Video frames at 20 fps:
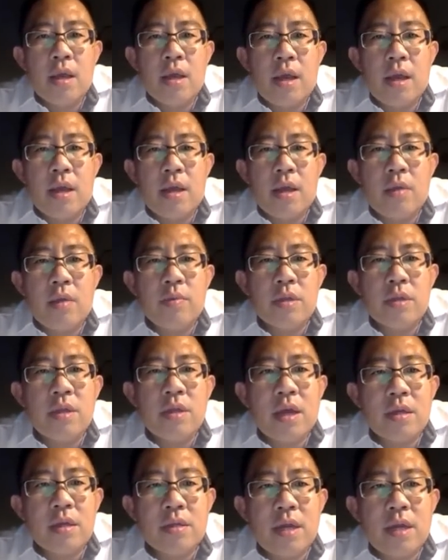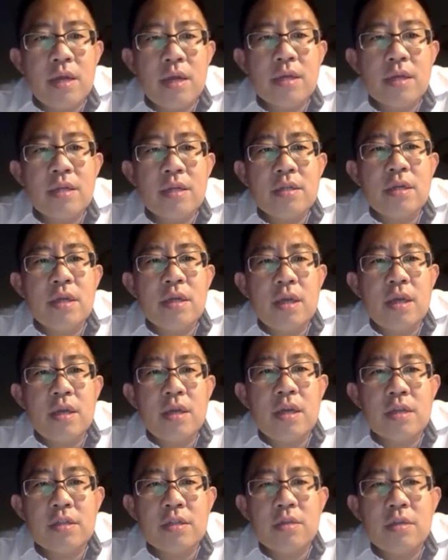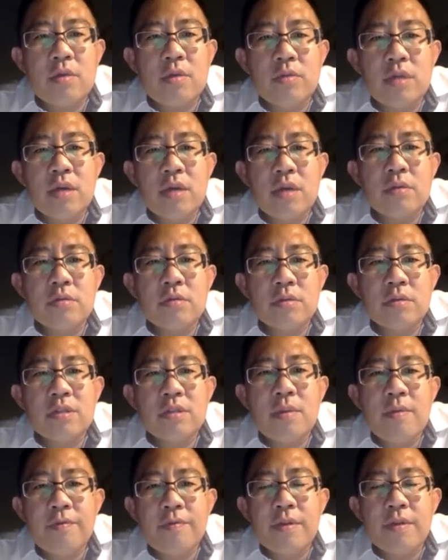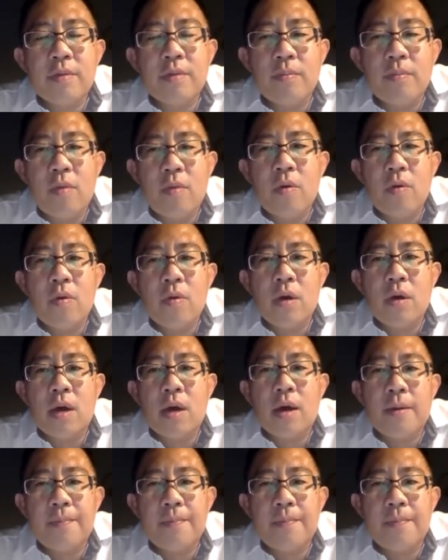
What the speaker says: And then we target and then go down to some of the more